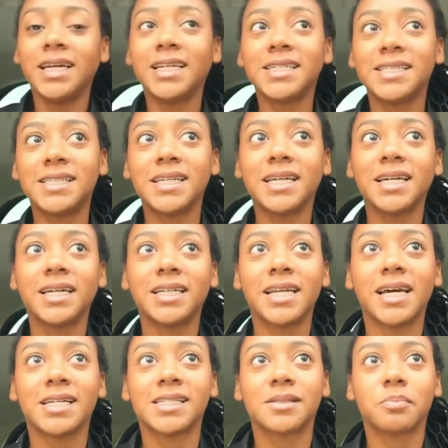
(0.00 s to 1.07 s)
And I see it
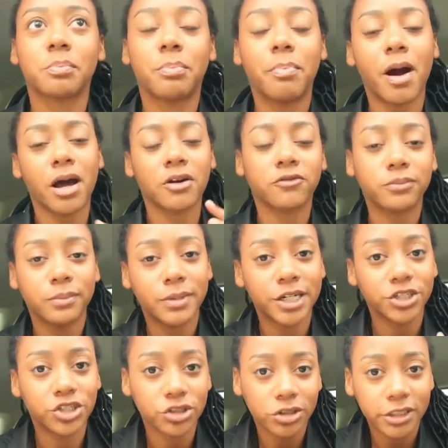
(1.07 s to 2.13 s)
as part of
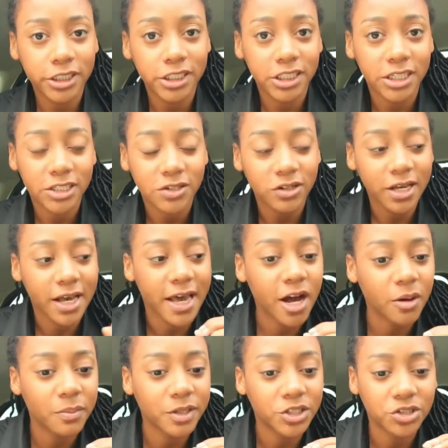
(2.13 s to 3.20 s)
my journey that is gonna
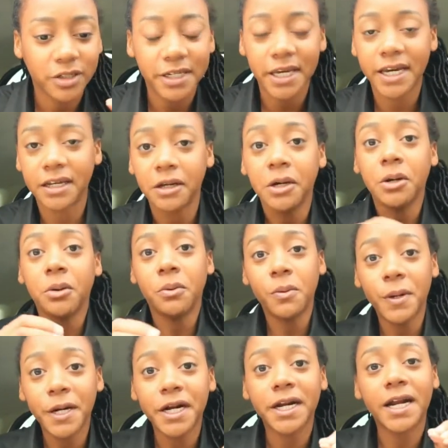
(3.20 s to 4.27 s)
help me to get
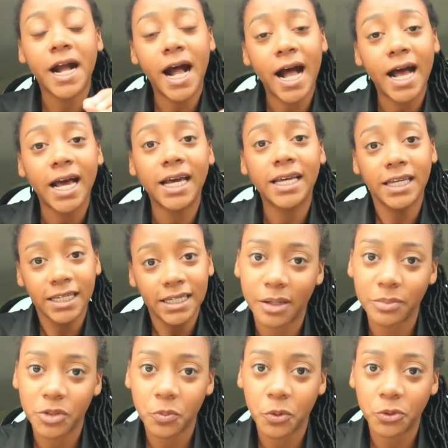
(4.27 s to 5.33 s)
where I
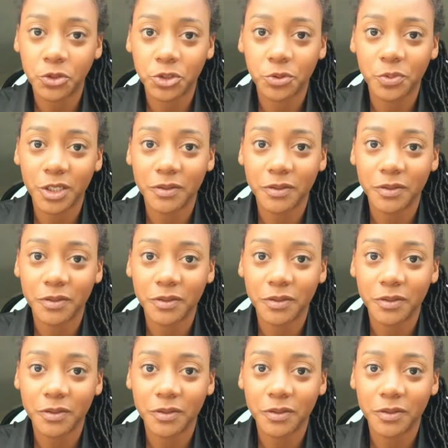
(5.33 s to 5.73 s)
am supposed to